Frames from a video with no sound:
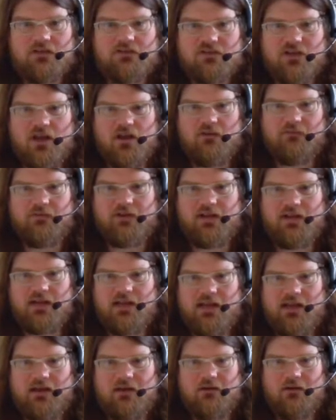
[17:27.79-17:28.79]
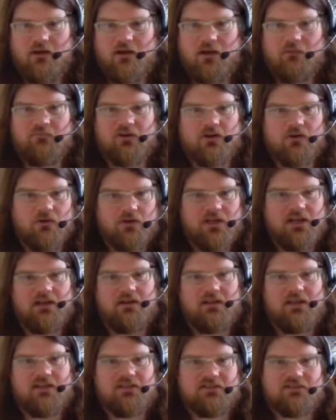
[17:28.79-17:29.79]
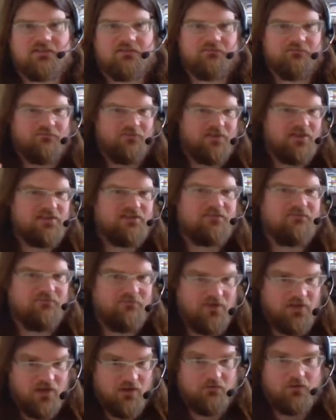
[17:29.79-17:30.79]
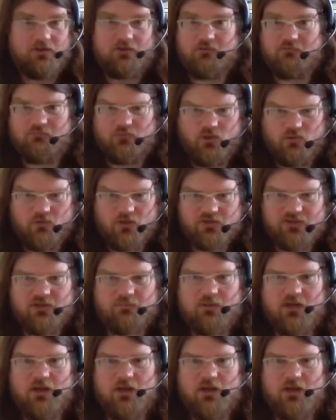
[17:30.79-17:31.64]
So hopefully now I'm recording this for this video that you're watching,